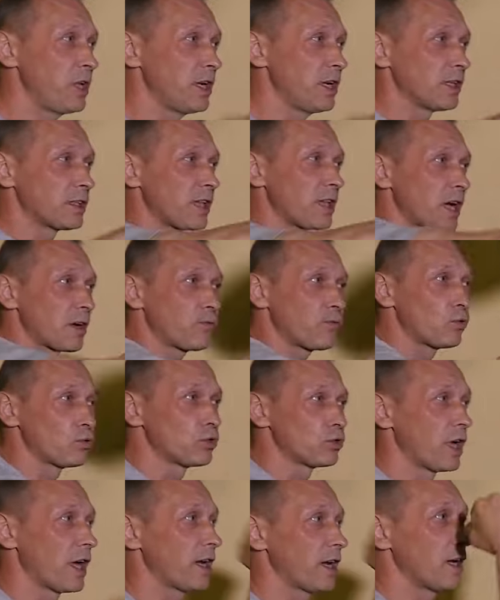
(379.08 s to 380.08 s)
this is how you
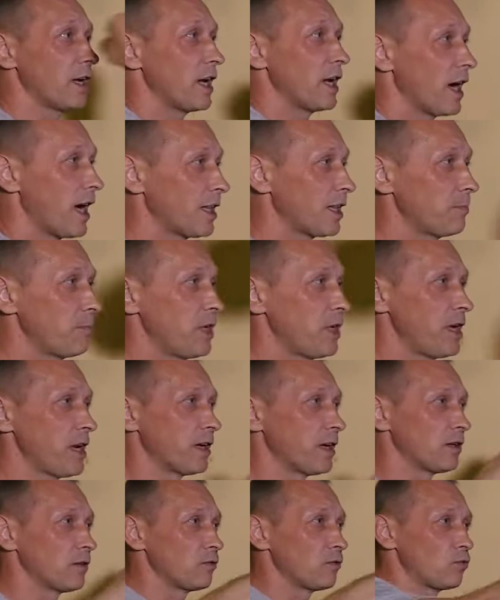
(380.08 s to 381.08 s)
hit, knock
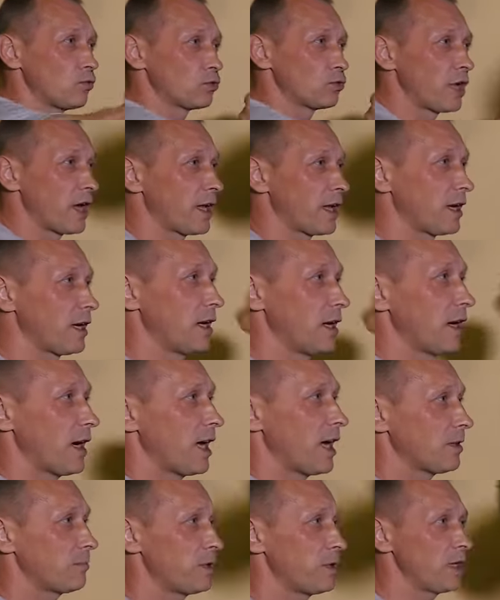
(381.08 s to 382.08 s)
off, hit,
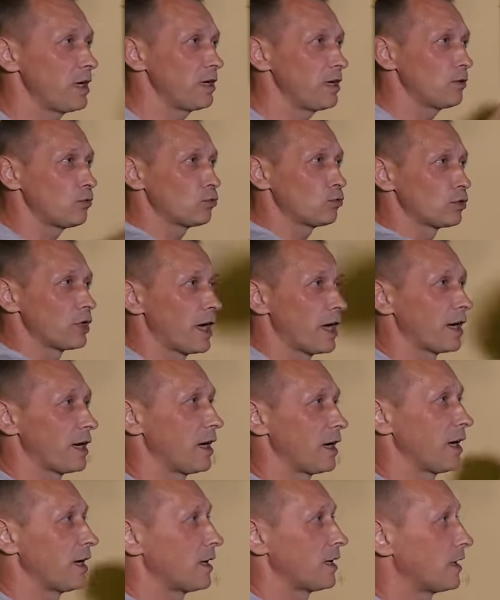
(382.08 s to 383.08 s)
knock off,
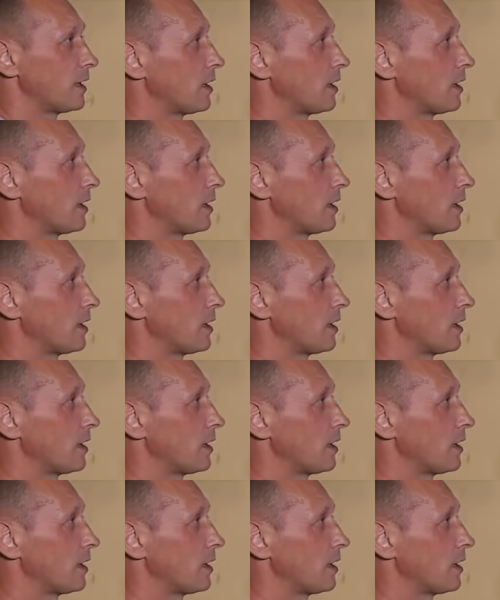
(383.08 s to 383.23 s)
hit.